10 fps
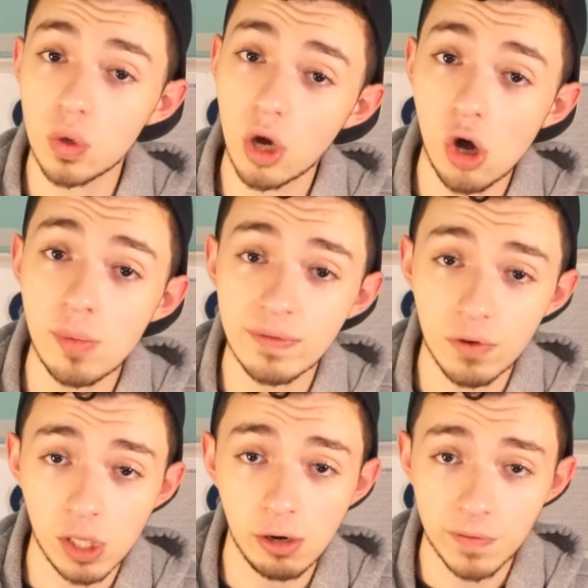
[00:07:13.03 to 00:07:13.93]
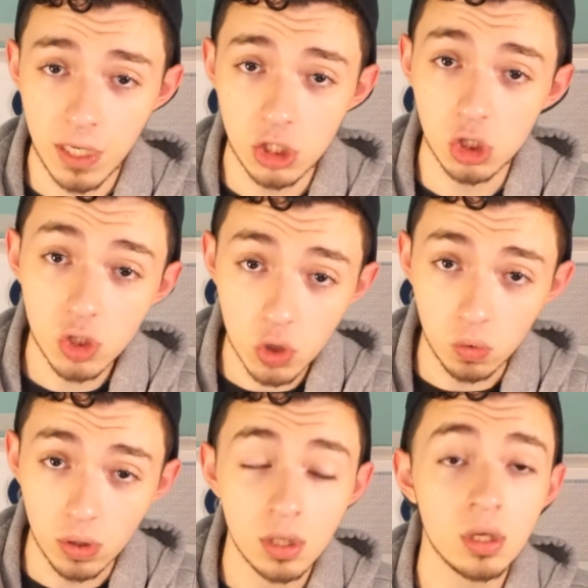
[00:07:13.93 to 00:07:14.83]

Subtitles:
we are hoping for clarification soon.